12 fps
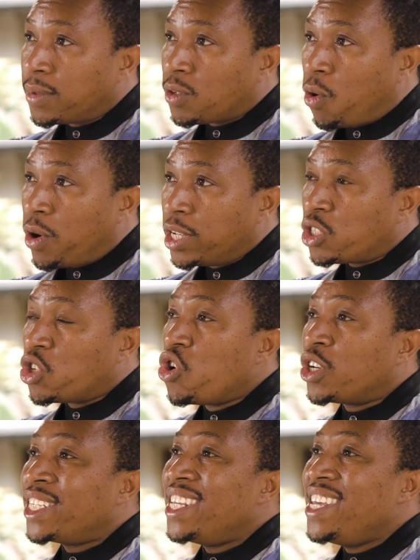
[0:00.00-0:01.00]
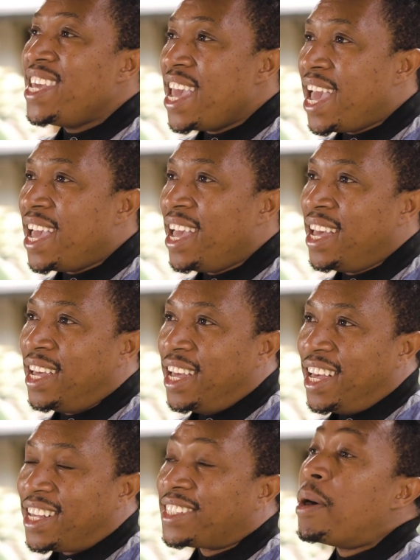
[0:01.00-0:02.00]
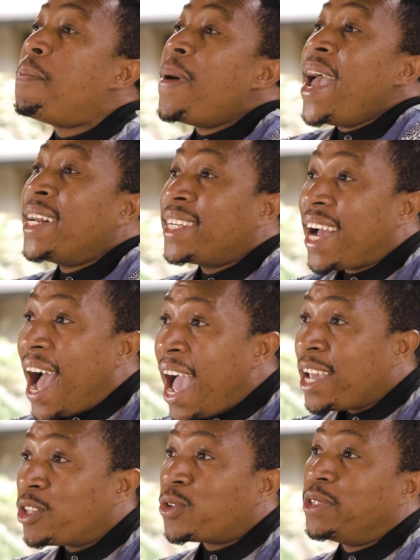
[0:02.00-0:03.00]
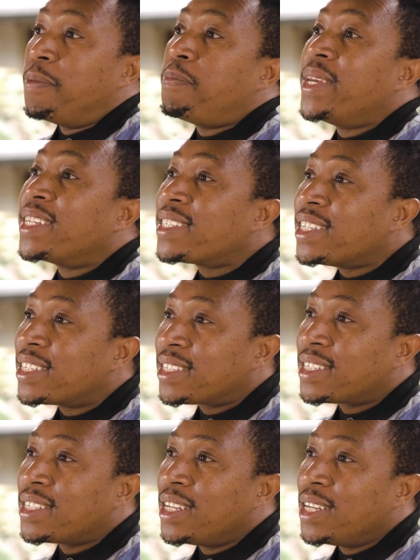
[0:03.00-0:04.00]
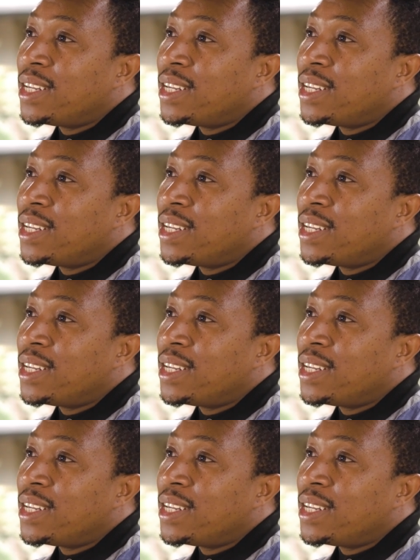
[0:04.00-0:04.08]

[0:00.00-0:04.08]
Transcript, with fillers: So it's not here as the bad guy to the business.